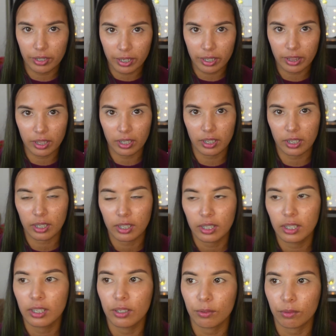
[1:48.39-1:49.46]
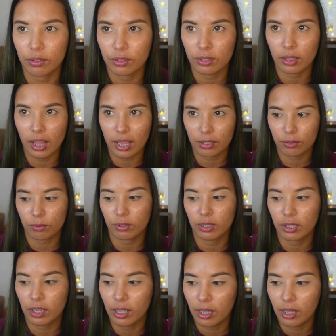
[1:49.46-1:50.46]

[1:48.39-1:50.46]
I think was the last one.